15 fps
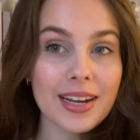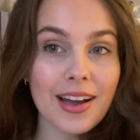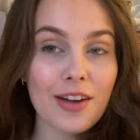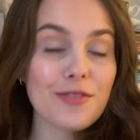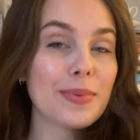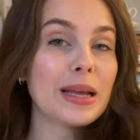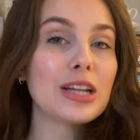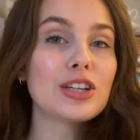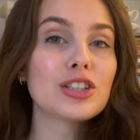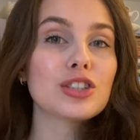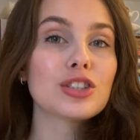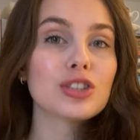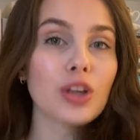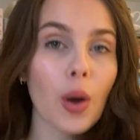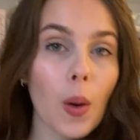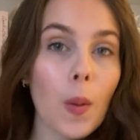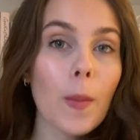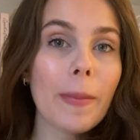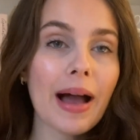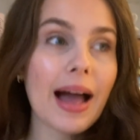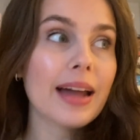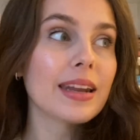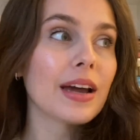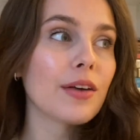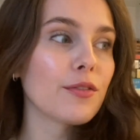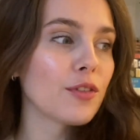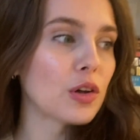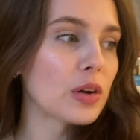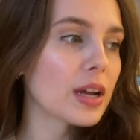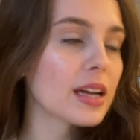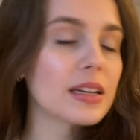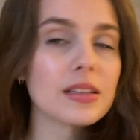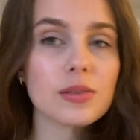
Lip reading: I've been so bad at vlogging as